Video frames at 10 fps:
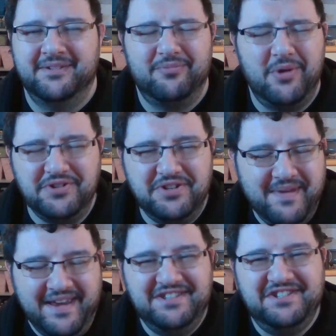What do you
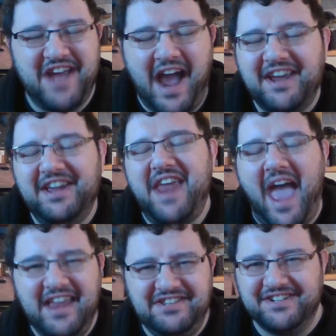mean jagged
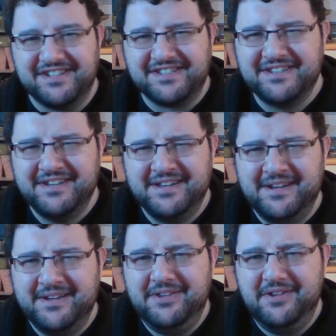edges?
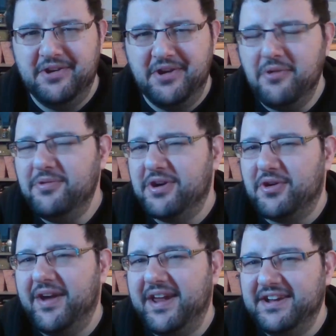You know the
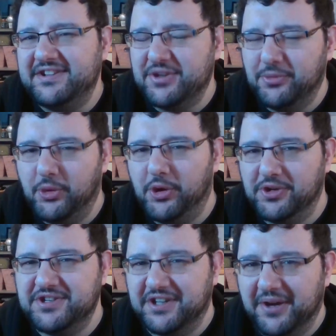green is the
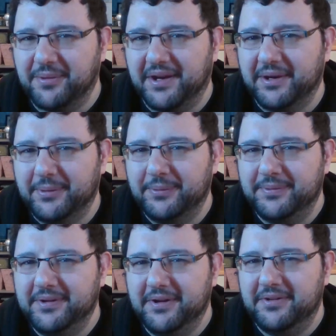water, don't you?
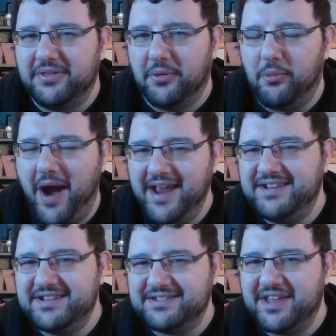The
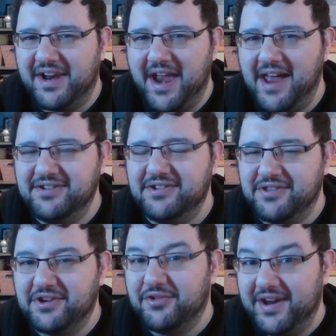white is the land
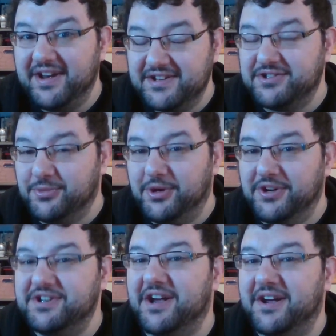and the green is the
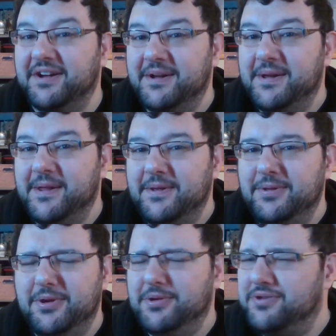water.
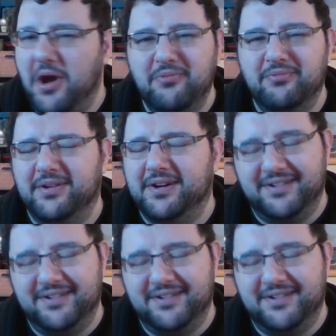You don't...